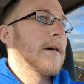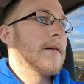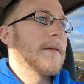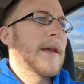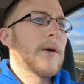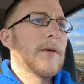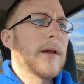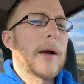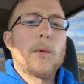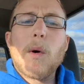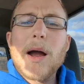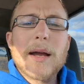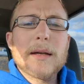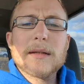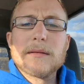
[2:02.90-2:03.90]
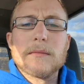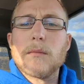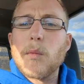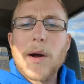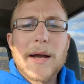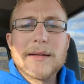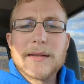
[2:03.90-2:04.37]
they were like, why
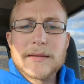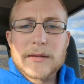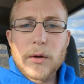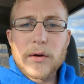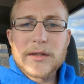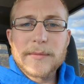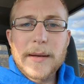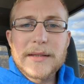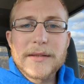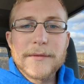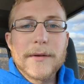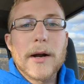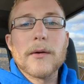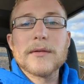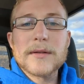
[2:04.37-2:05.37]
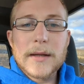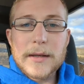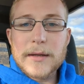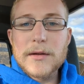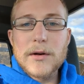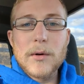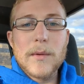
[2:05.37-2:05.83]
is it so expensive? And I was like,
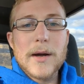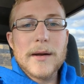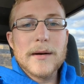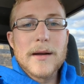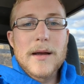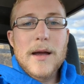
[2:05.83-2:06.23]
you know what?